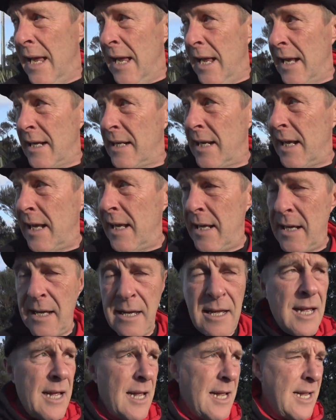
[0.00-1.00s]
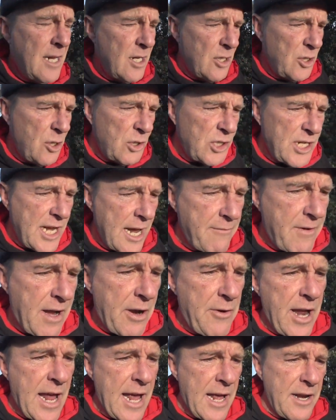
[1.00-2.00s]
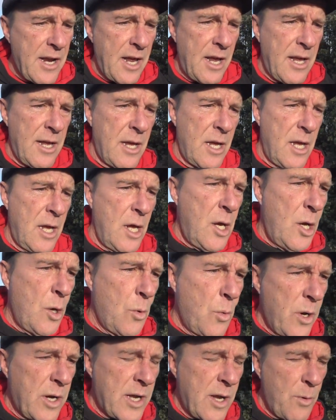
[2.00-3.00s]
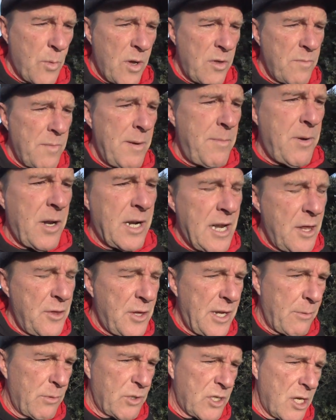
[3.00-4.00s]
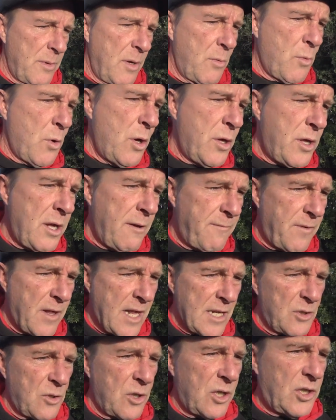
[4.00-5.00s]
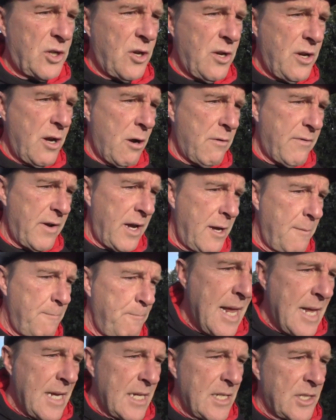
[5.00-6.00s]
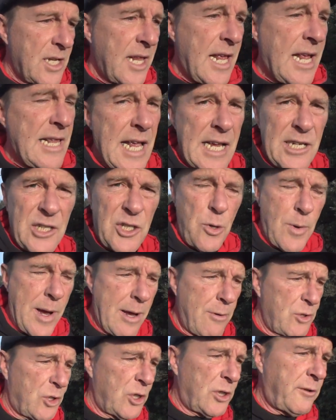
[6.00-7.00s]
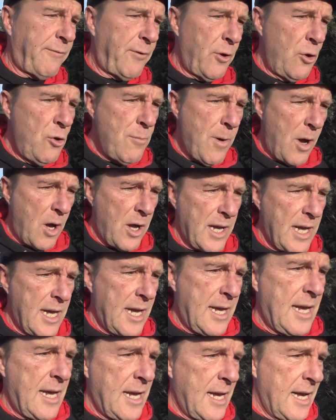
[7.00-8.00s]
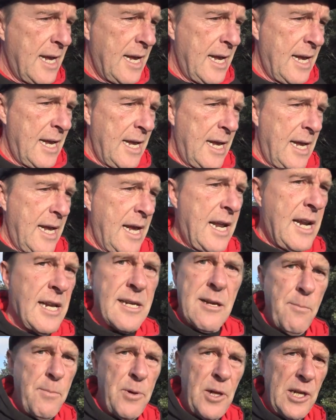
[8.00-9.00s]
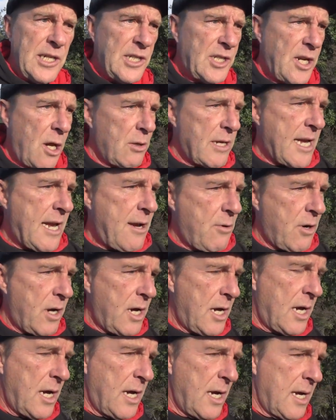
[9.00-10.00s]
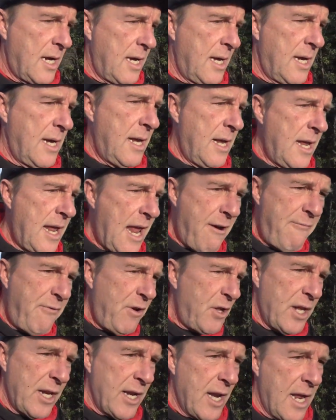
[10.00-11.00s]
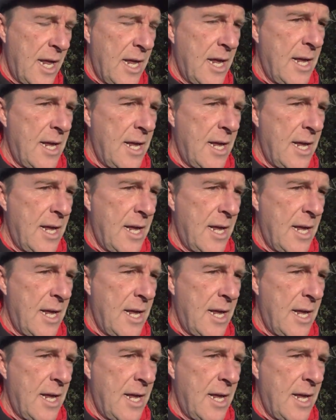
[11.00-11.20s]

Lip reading: I'd usually have Ariana working with me, but I didn't think it was going to be worth it for that sort of turnover. So that last 2 hours just flew by, and I completely sold out. Everything.